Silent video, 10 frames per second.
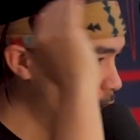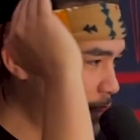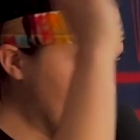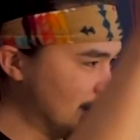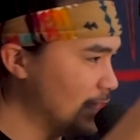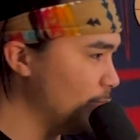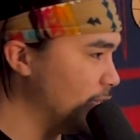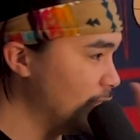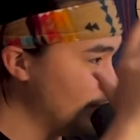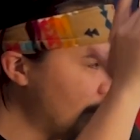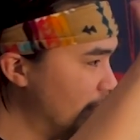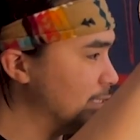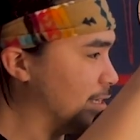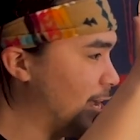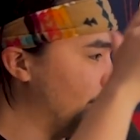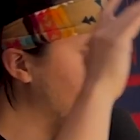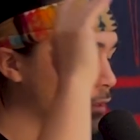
Like I said in the beginning, maybe it's time.